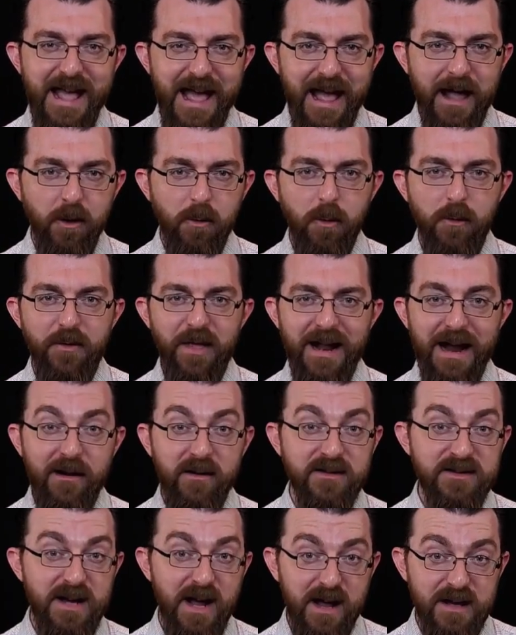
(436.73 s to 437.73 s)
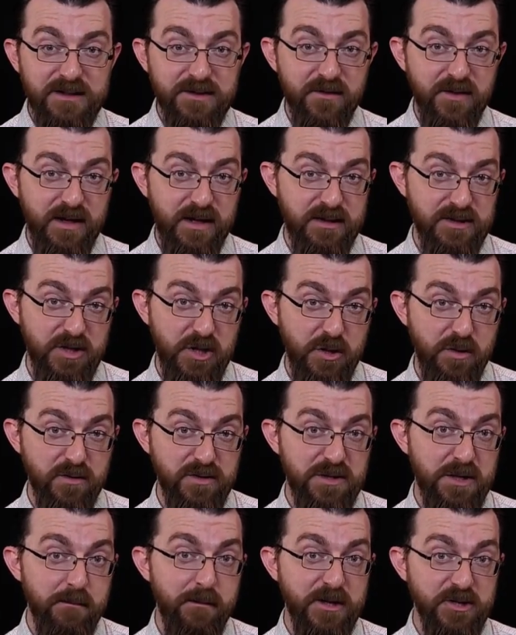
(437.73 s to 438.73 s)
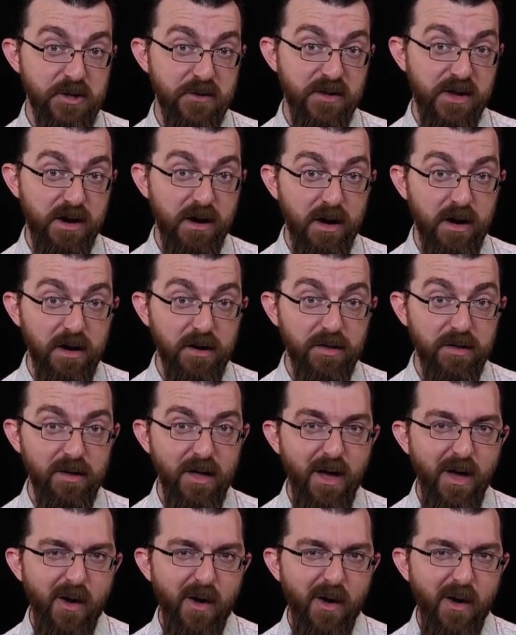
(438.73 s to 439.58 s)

angle that Eratosthenes used to measure the Earth.